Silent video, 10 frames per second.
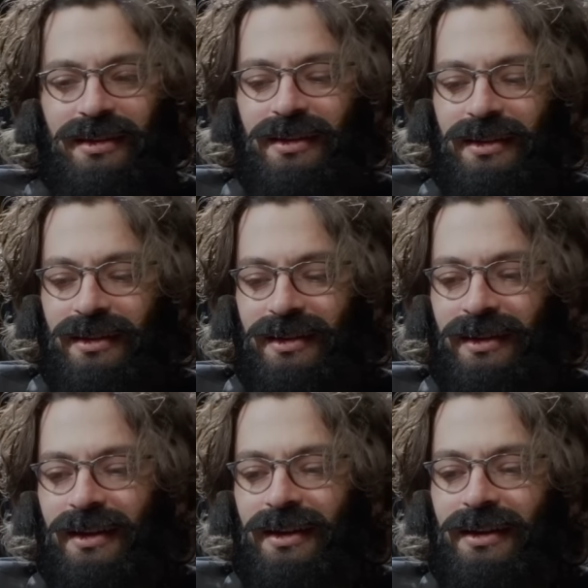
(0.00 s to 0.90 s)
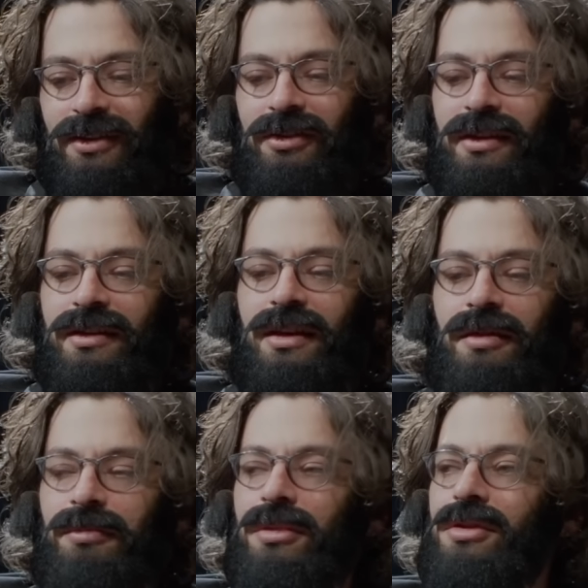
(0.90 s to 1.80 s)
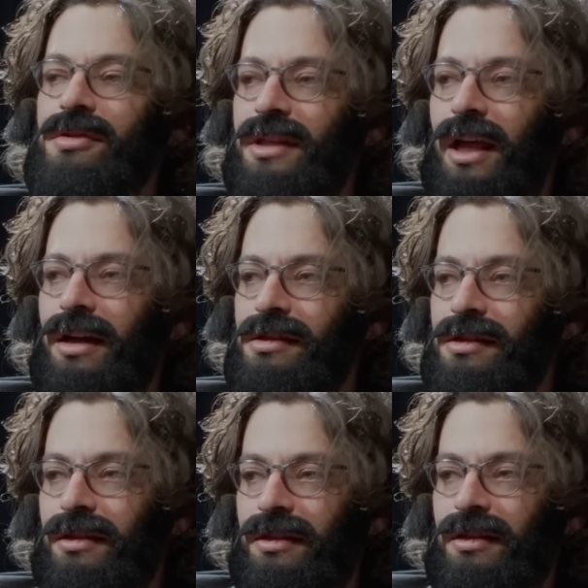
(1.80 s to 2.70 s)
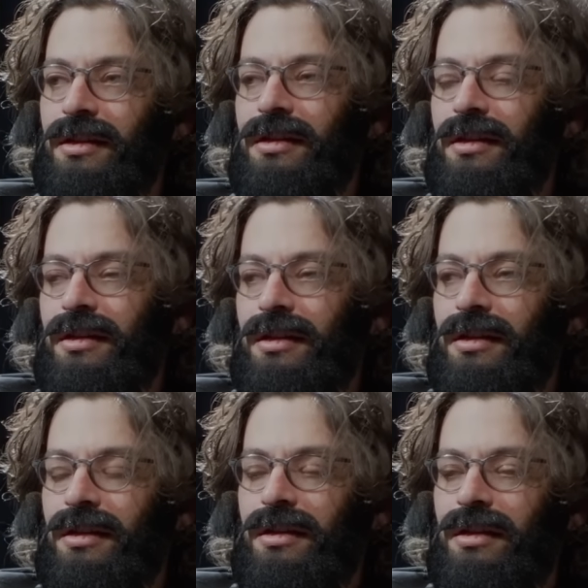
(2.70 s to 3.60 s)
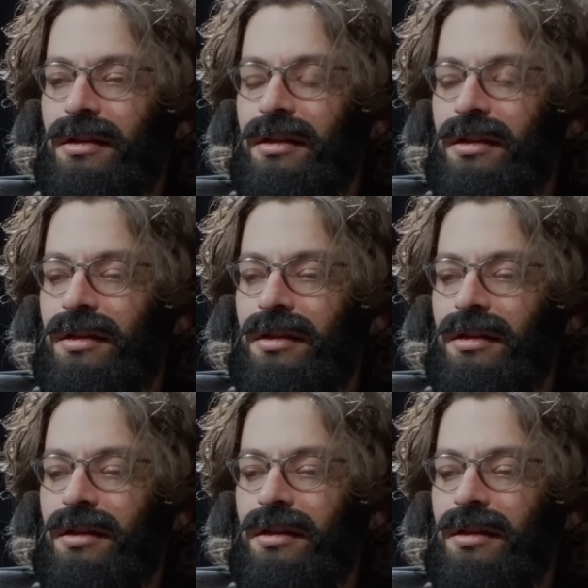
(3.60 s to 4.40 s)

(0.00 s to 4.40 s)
the teachers. You need Kimbo slice. You need Kimbo slice teaching class. And then a